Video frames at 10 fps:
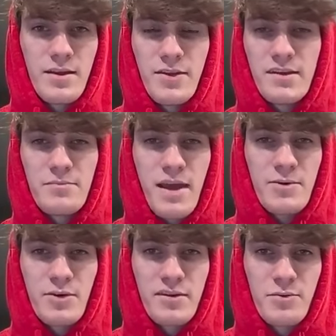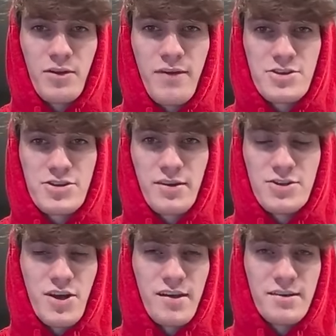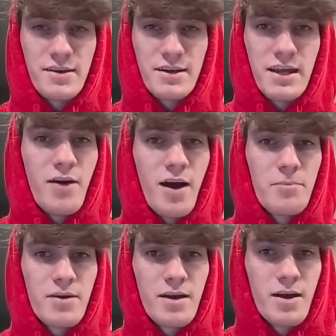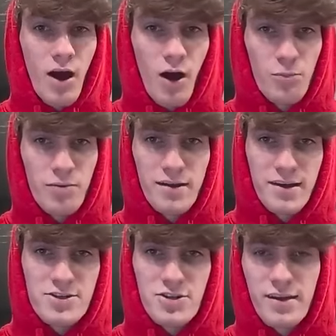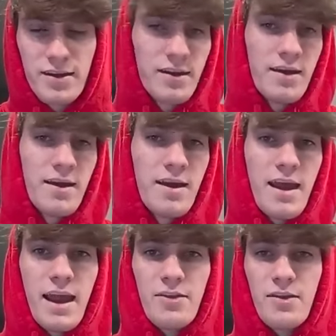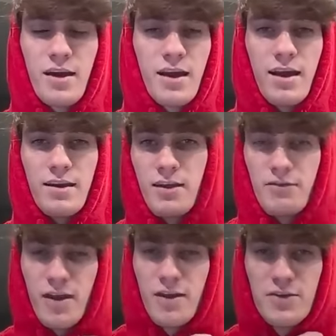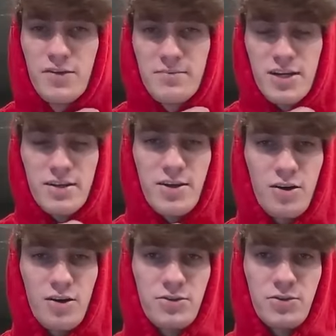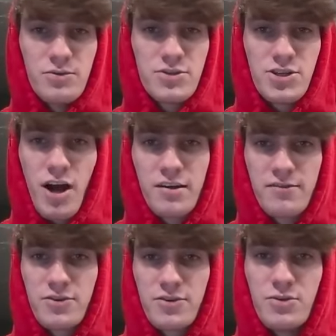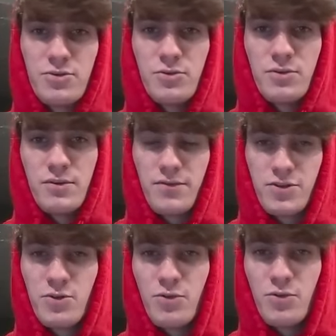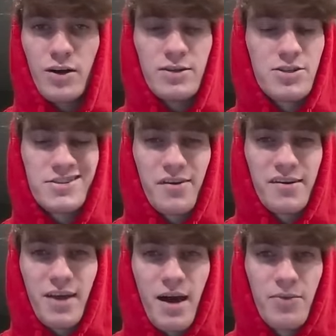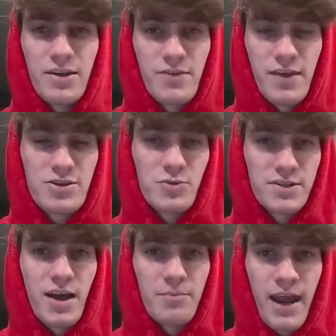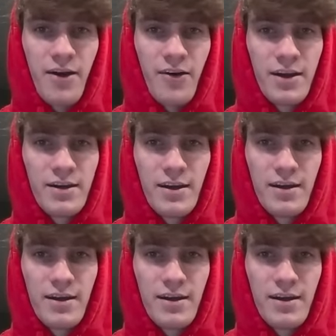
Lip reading: these mammals will eventually just give up hope, essentially. And if you subject a dog to shocks for too long and just don't stop, they just will stop caring.